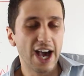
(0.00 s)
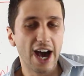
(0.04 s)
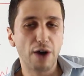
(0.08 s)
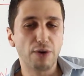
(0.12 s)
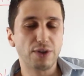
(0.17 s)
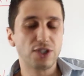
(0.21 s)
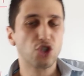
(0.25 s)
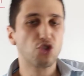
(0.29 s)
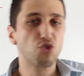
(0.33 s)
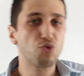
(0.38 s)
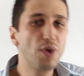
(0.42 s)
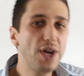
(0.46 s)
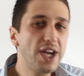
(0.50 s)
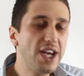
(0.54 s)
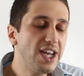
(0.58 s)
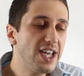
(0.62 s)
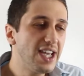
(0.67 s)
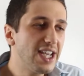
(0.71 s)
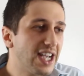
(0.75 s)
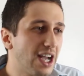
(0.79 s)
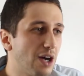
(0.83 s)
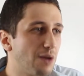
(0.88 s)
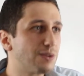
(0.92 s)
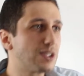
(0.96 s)
I was
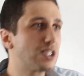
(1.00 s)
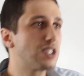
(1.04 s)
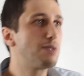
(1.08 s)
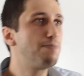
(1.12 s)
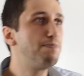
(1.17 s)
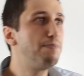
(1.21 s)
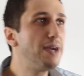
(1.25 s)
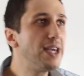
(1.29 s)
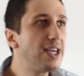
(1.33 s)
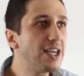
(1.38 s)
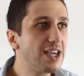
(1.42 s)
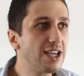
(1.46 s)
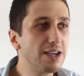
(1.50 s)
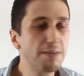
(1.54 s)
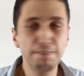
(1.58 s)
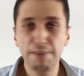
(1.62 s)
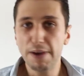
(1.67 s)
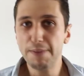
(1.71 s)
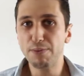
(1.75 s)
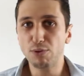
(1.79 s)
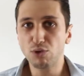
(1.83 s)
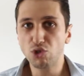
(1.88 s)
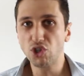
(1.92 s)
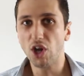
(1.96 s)
reading, I was speaking.
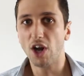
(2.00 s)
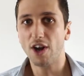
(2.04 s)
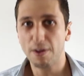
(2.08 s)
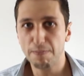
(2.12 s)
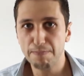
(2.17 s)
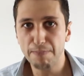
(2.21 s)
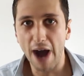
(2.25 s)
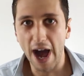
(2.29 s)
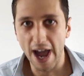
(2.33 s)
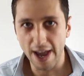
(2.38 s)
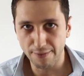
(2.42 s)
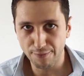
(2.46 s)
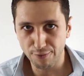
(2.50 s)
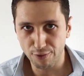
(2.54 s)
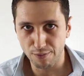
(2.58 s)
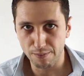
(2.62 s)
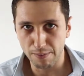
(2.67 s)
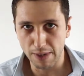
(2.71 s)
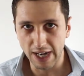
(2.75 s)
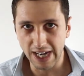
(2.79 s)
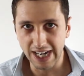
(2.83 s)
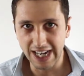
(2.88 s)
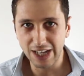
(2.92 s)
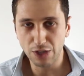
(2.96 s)
People started buying from
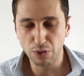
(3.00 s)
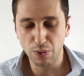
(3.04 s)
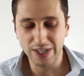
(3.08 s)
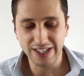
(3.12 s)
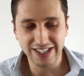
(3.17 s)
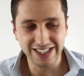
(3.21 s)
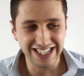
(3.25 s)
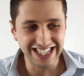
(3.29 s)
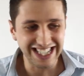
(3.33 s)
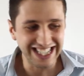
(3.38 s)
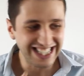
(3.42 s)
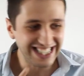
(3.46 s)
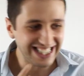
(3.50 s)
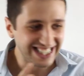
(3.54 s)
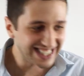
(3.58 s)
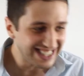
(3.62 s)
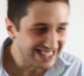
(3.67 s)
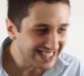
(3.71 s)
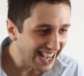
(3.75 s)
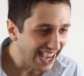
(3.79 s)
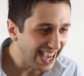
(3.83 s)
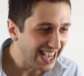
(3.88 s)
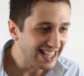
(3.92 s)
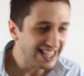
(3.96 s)
me. It was
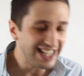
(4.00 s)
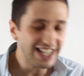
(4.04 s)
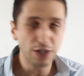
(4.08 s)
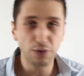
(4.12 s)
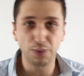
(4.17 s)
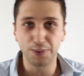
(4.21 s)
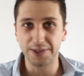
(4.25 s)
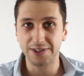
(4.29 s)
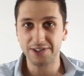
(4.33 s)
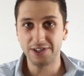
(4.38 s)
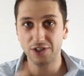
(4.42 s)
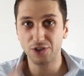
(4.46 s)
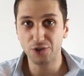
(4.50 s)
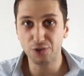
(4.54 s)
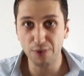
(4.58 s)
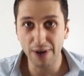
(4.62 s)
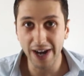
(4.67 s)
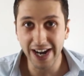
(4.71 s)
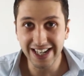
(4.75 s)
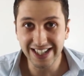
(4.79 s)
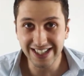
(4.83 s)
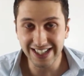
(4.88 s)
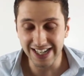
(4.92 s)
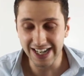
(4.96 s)
insane. It was
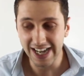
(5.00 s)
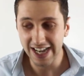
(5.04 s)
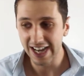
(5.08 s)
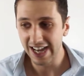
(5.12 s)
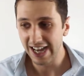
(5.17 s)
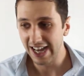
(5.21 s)
crazy.